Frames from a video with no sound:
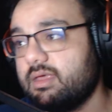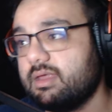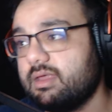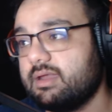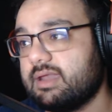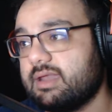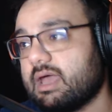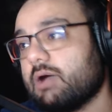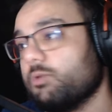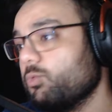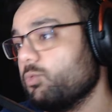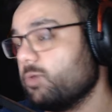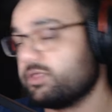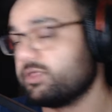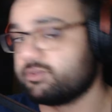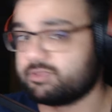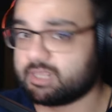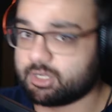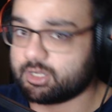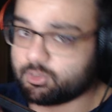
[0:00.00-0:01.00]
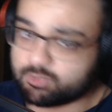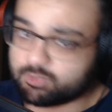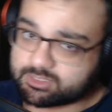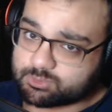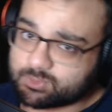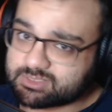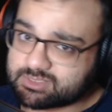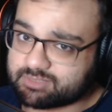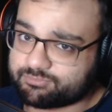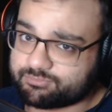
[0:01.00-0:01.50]
Now, whether they noticed it
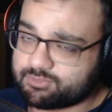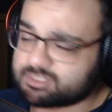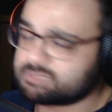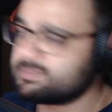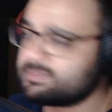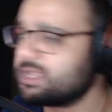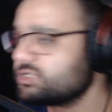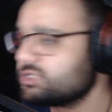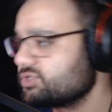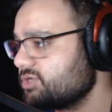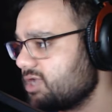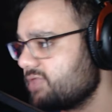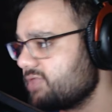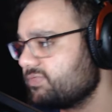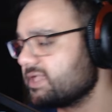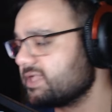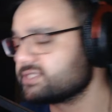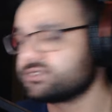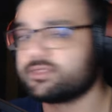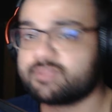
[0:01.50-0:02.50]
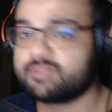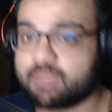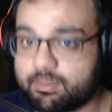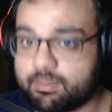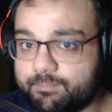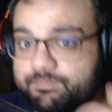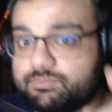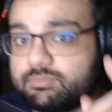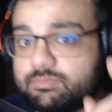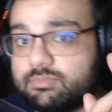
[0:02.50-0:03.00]
was the first match or not, that's on
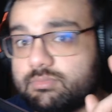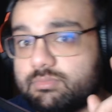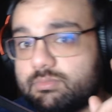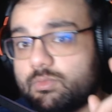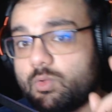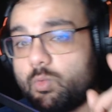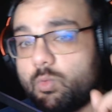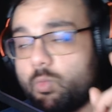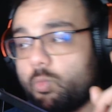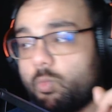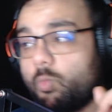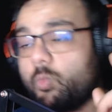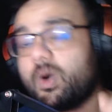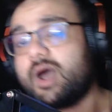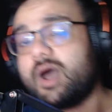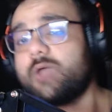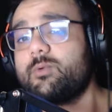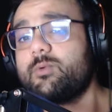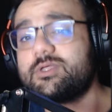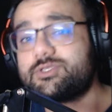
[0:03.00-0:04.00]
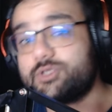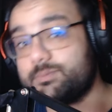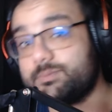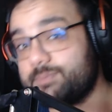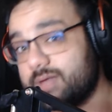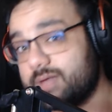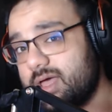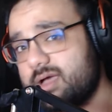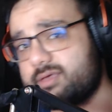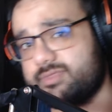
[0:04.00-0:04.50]
them. Why would you
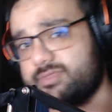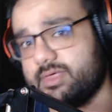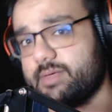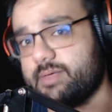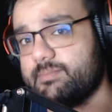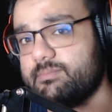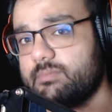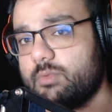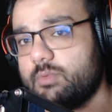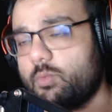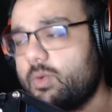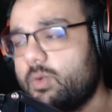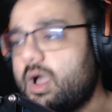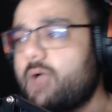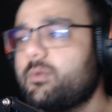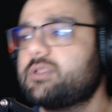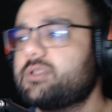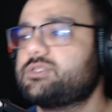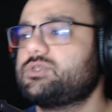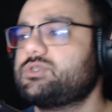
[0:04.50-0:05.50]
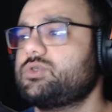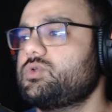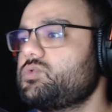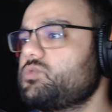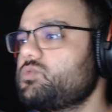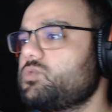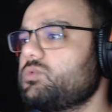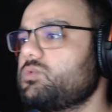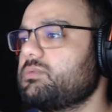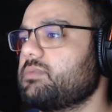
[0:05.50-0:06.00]
block them? Why would
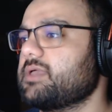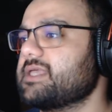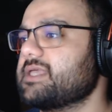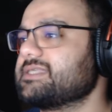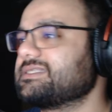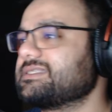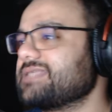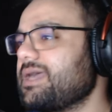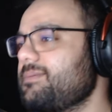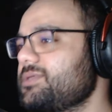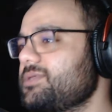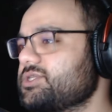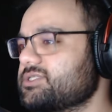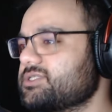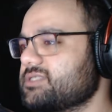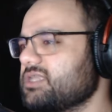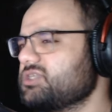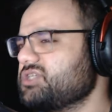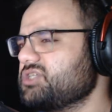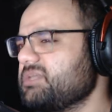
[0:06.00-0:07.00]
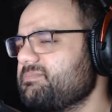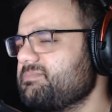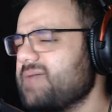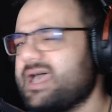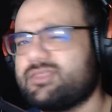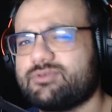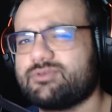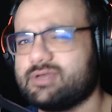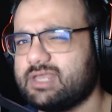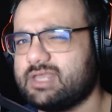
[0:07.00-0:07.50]
you establish such a
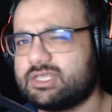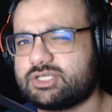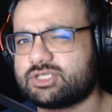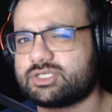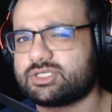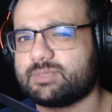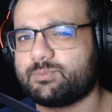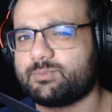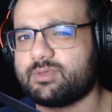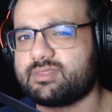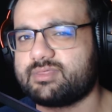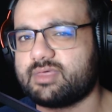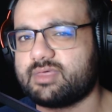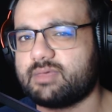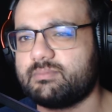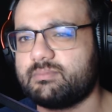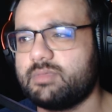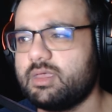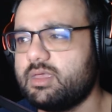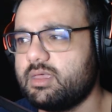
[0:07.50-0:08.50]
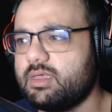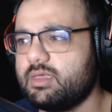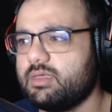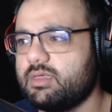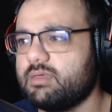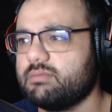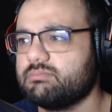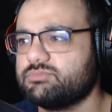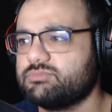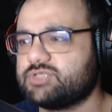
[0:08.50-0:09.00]
bad relationship with them
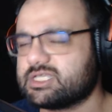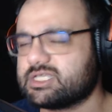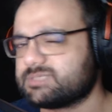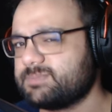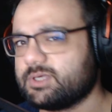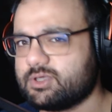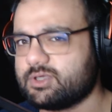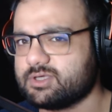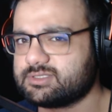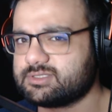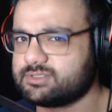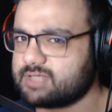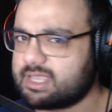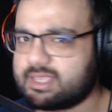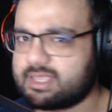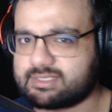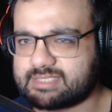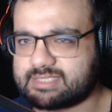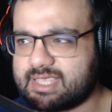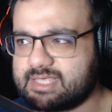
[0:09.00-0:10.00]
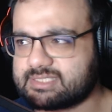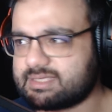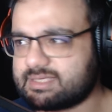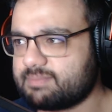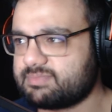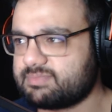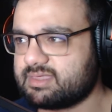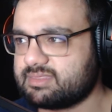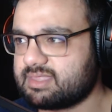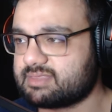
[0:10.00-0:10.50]
just because they're saying
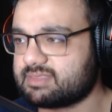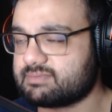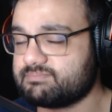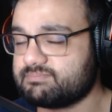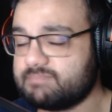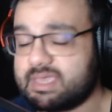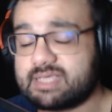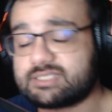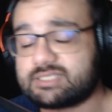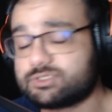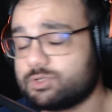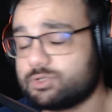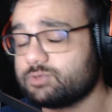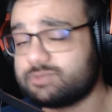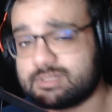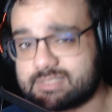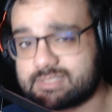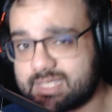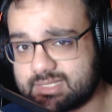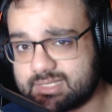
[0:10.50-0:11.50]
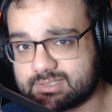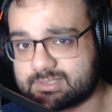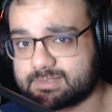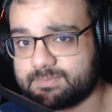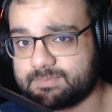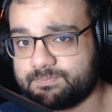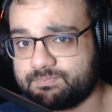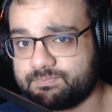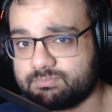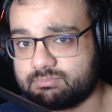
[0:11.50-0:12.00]
something that makes total sense.
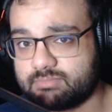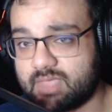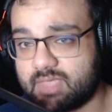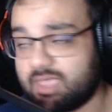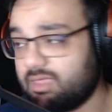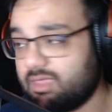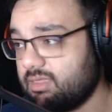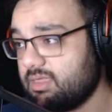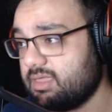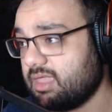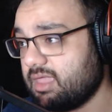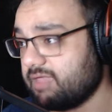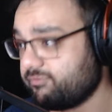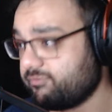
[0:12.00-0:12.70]
If